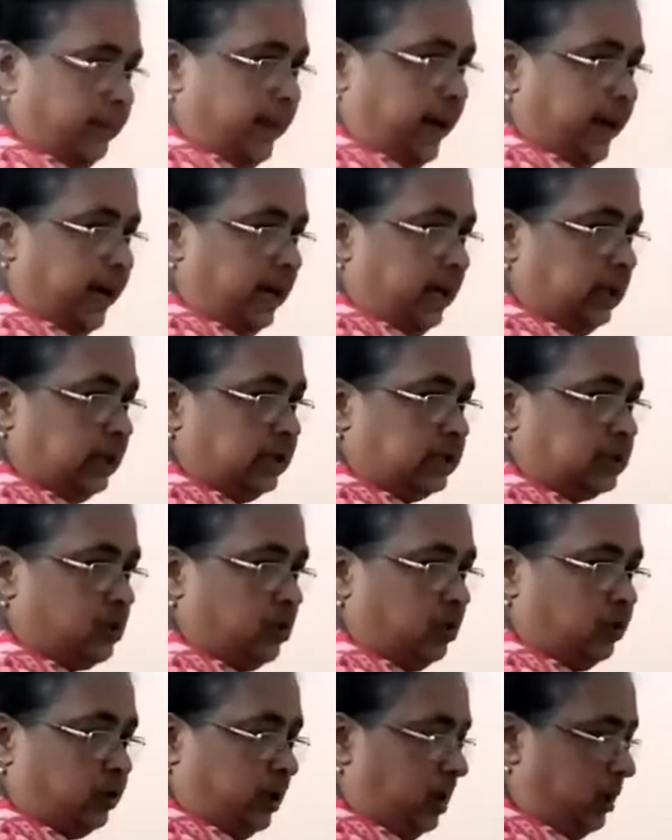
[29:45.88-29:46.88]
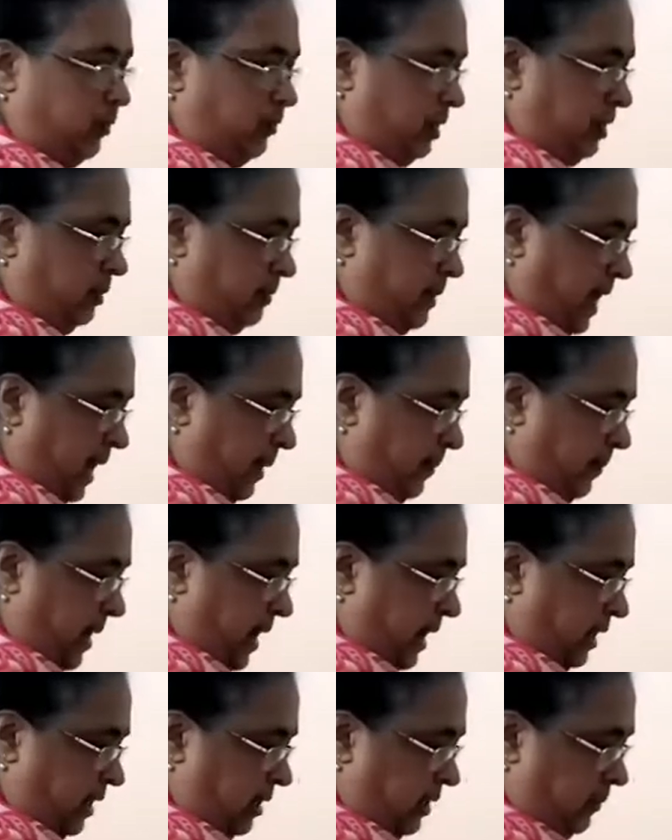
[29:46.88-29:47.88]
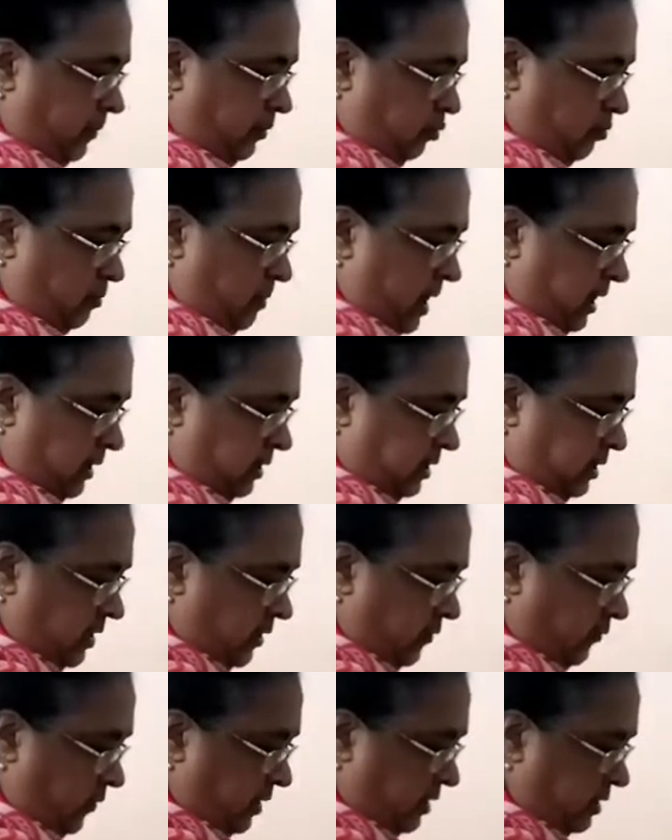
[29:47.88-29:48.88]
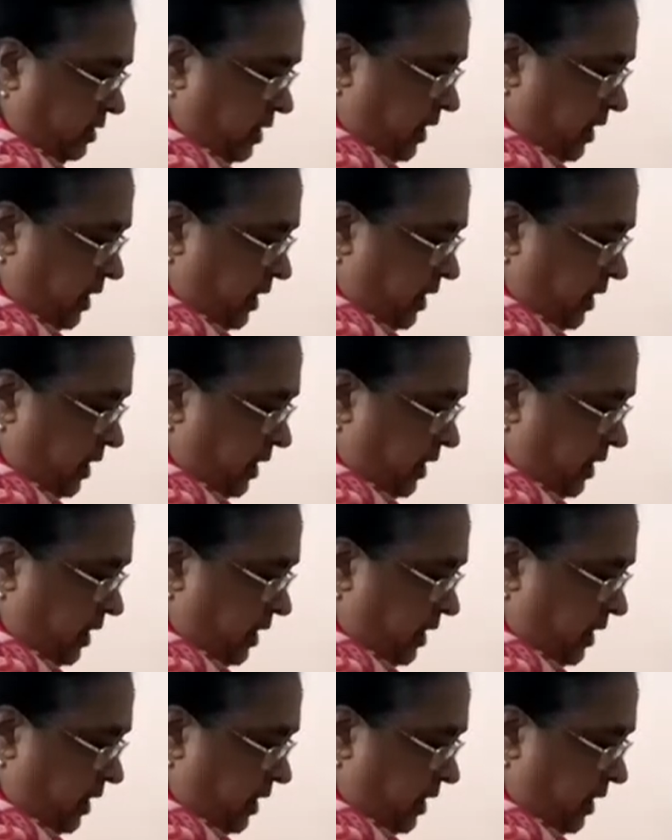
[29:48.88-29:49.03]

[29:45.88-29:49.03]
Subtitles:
plate is coated with black platinum to make the surface